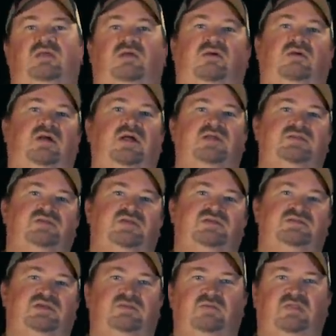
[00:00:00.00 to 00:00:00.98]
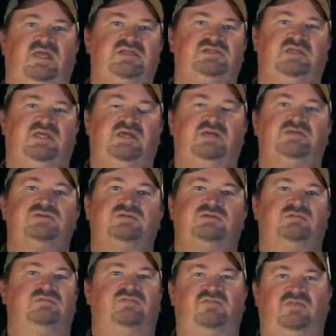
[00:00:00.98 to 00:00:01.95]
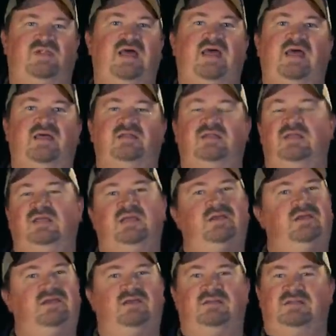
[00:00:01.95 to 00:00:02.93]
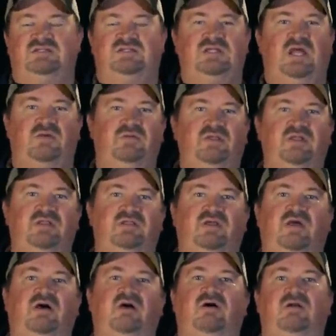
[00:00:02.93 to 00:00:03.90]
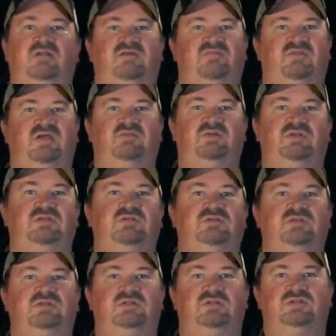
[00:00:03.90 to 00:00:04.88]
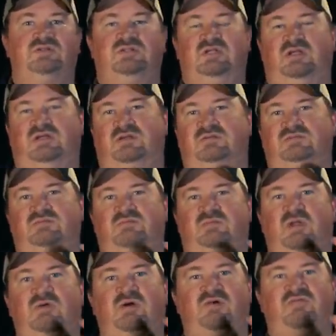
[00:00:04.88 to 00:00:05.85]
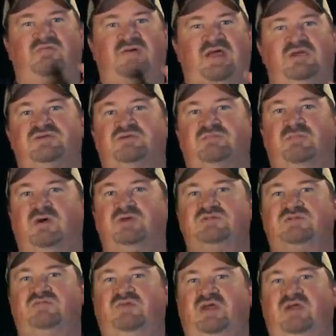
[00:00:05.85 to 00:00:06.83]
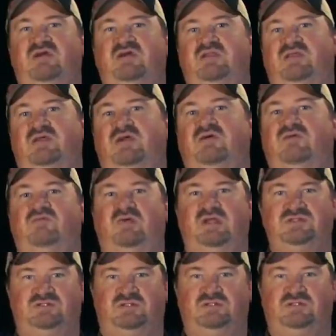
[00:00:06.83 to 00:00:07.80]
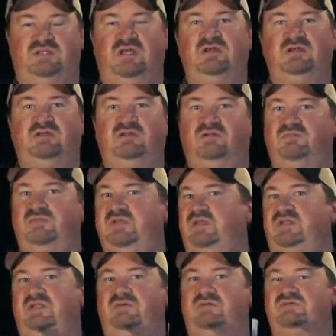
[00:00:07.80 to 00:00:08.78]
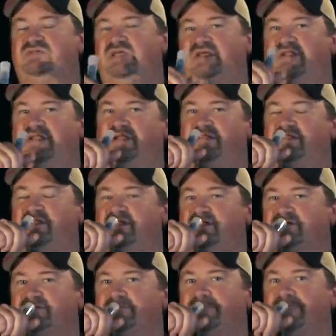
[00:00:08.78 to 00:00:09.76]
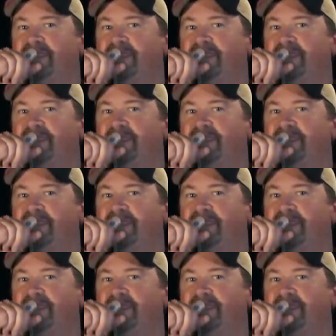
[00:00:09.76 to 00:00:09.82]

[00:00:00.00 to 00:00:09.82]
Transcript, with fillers: All right, they say that sounds flat. It's not really the call. If they would uh, blow a faster burst of air in there, raise their tongue a little bit, it would sound like this.